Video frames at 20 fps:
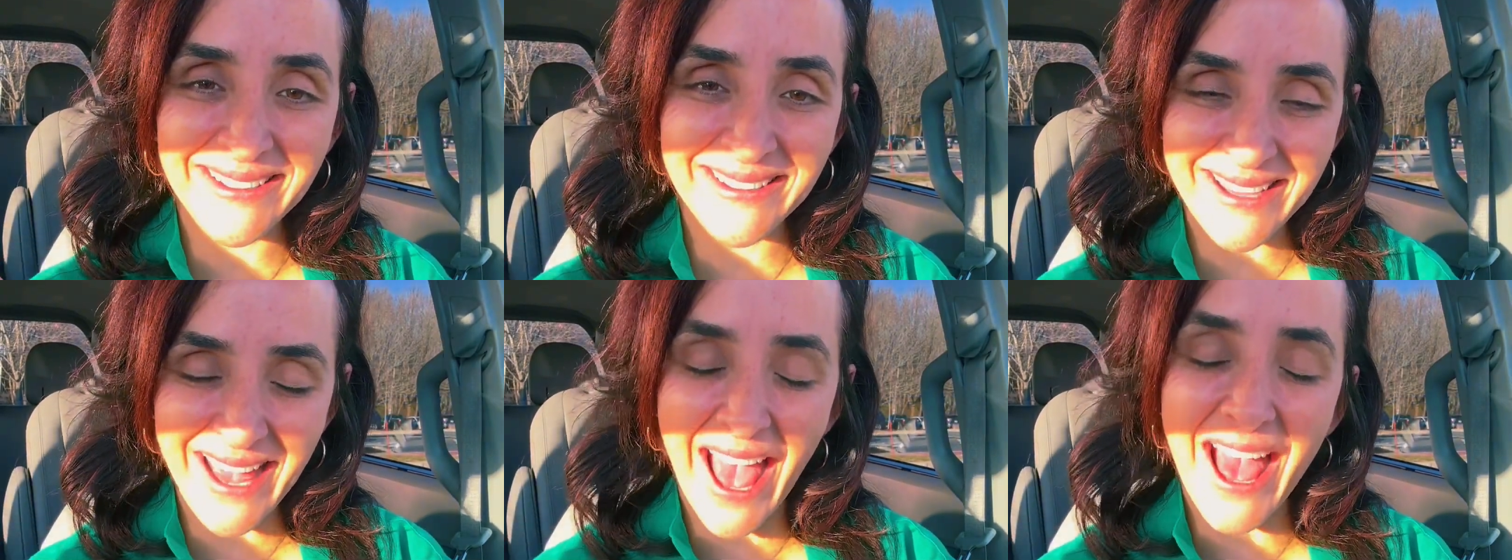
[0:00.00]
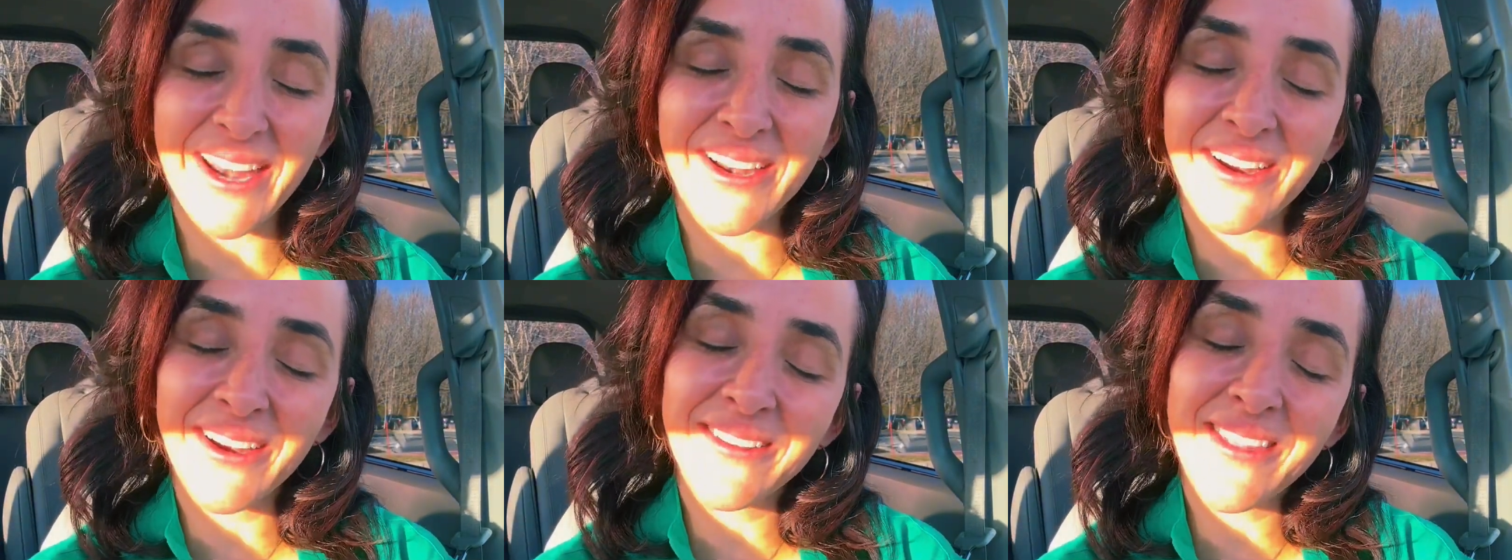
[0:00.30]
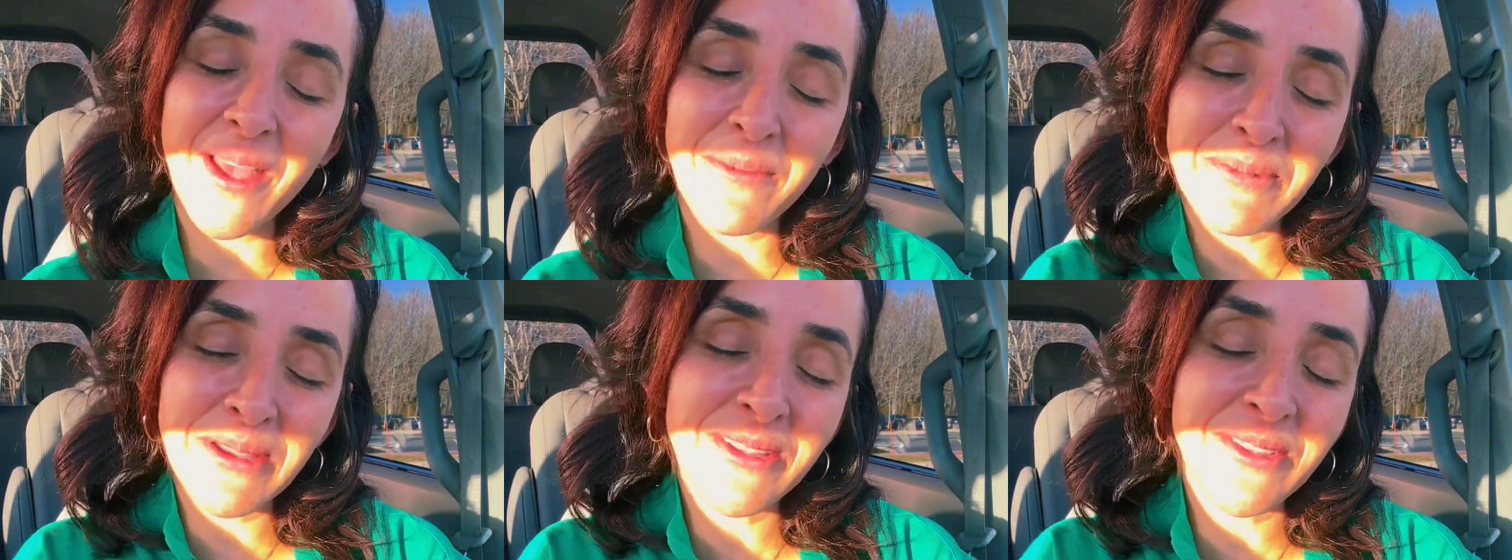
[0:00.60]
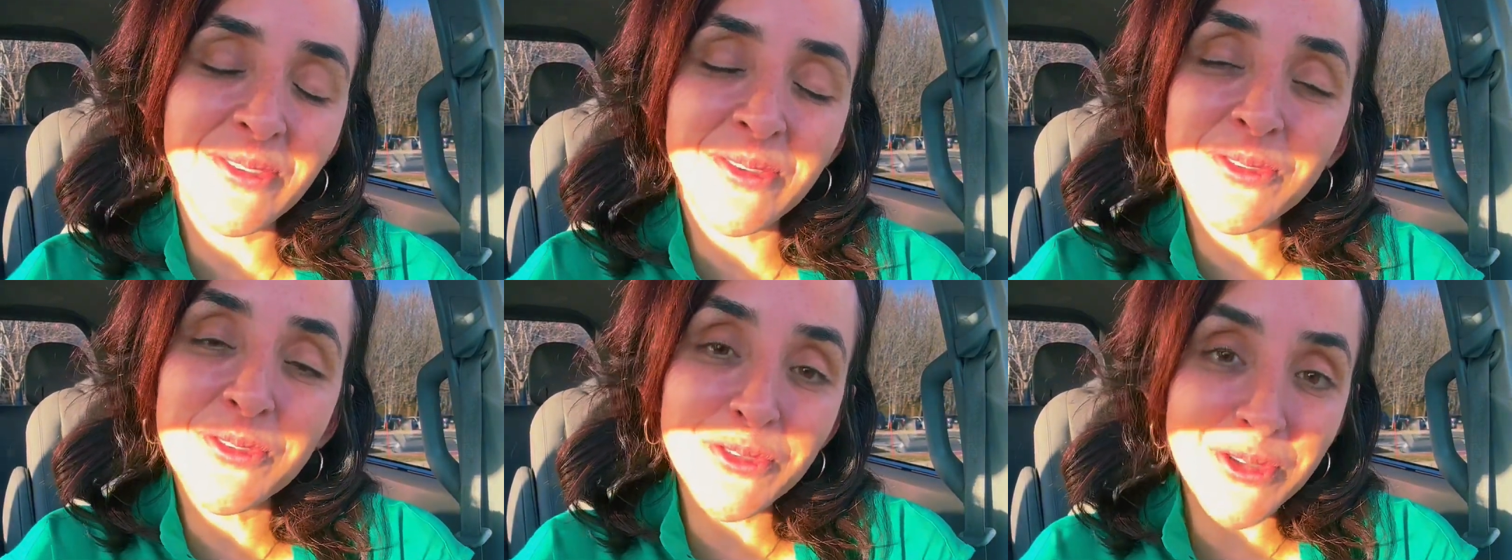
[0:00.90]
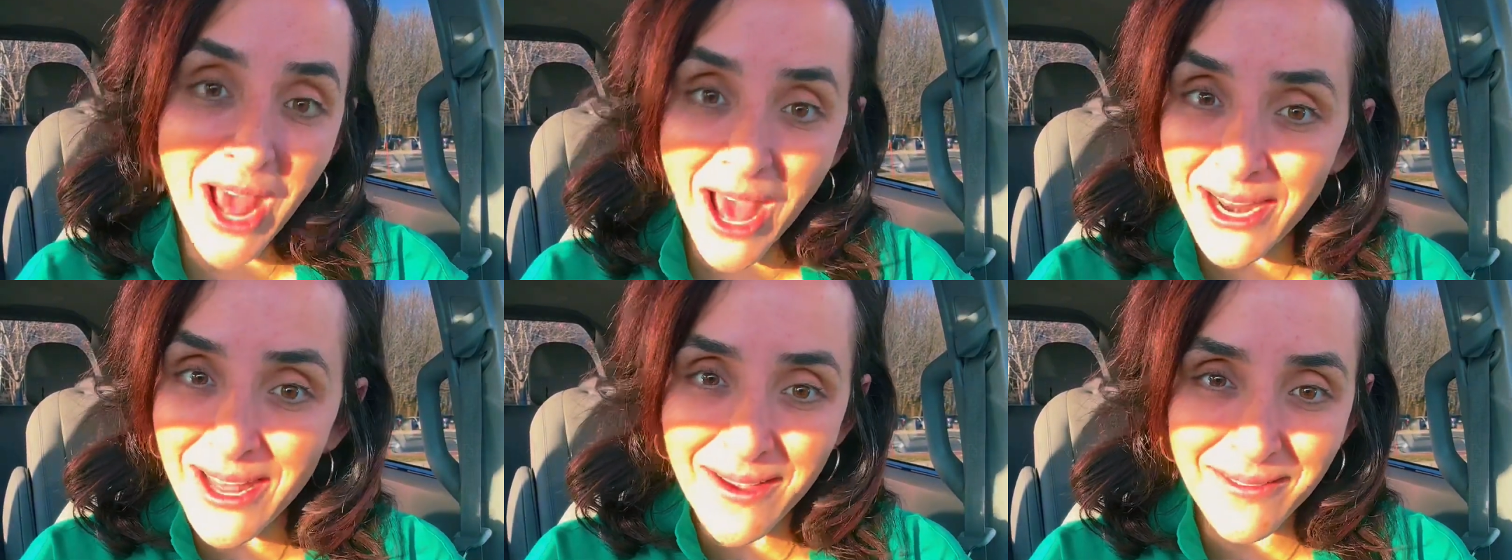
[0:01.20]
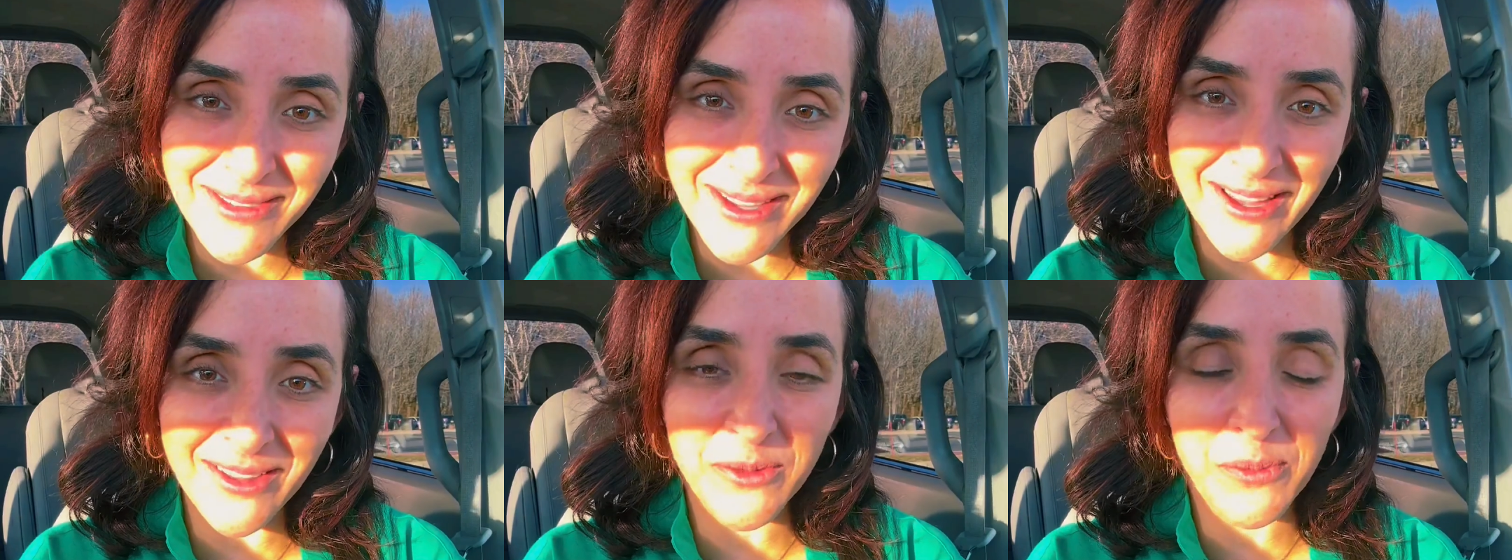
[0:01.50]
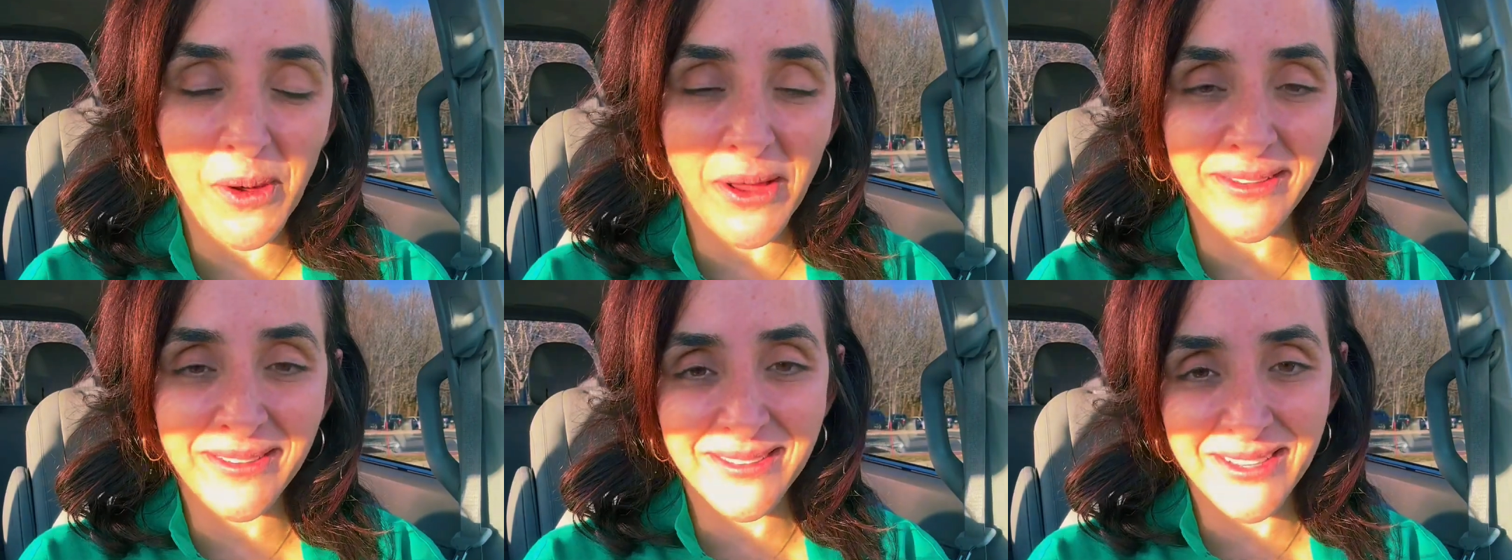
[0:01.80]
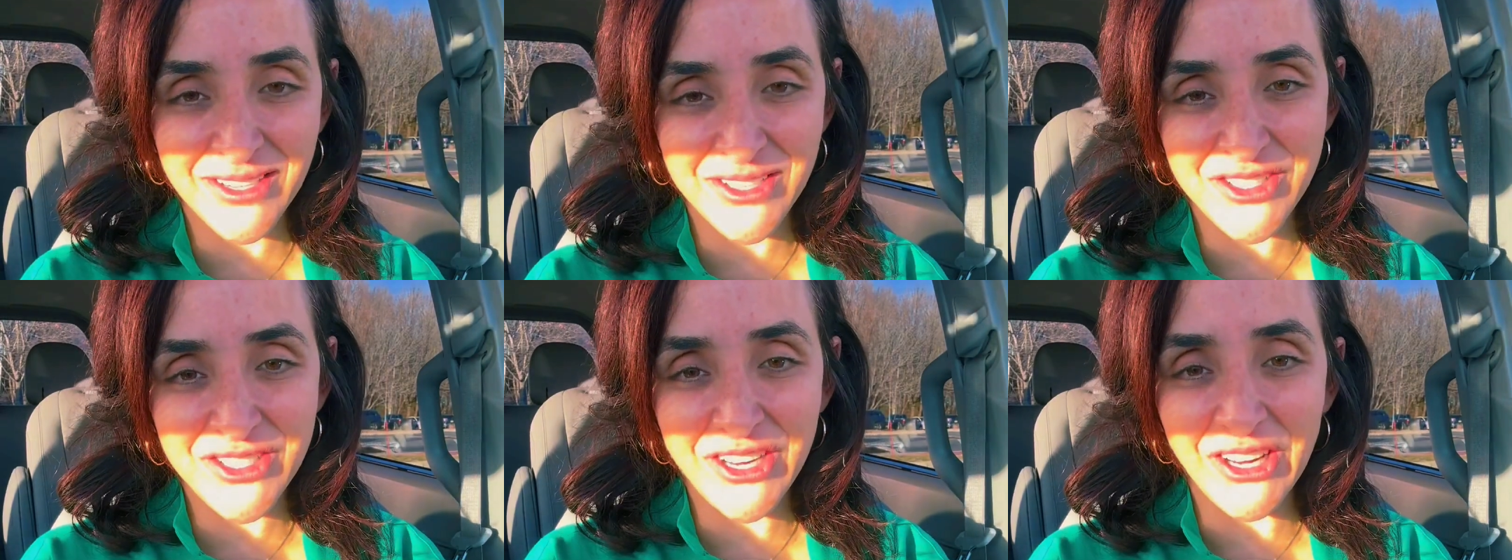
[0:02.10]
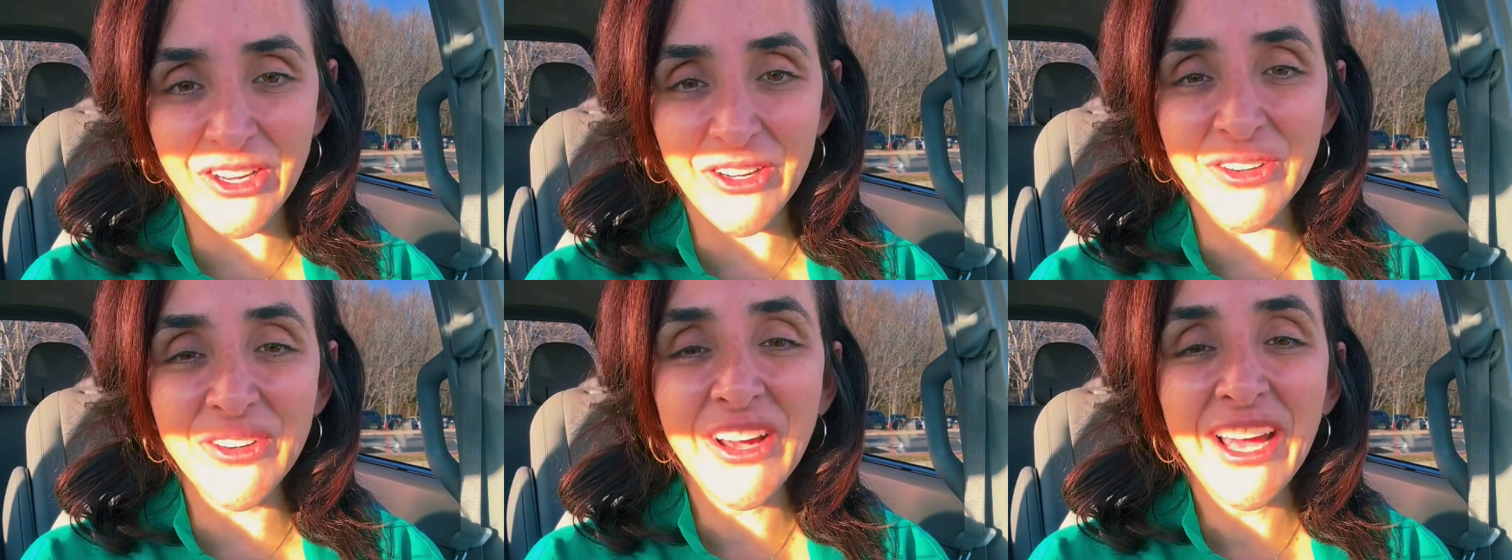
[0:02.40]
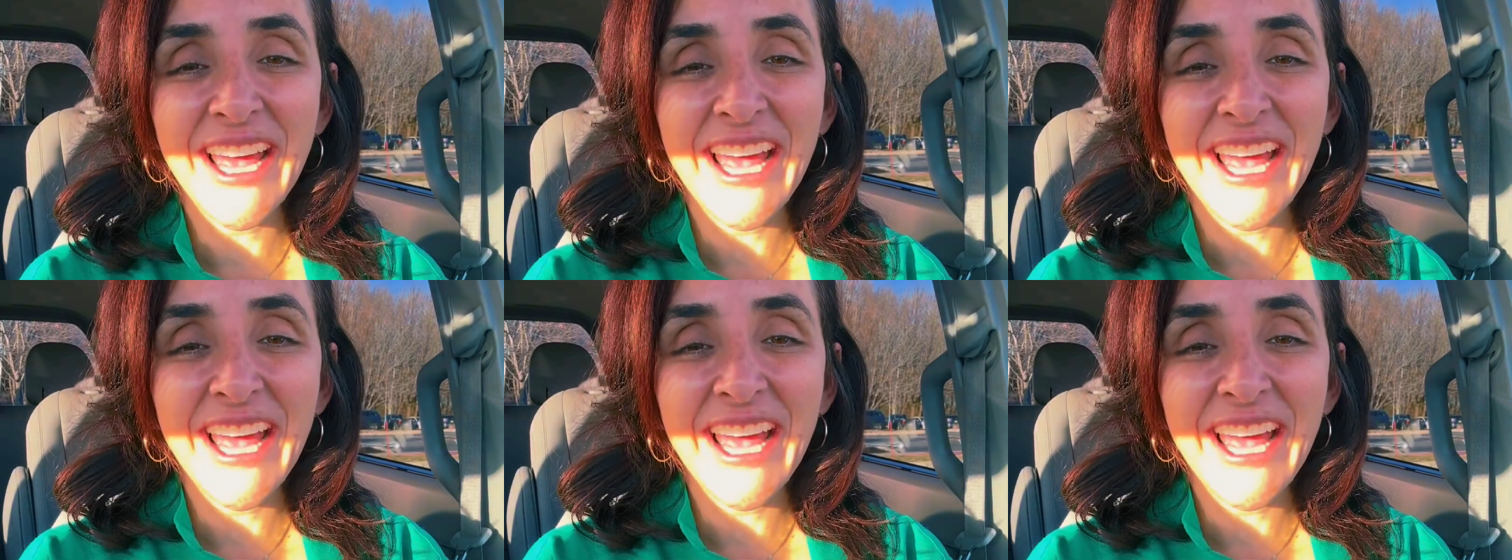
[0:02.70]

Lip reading: scattered, that means you do not have dense breast tissue,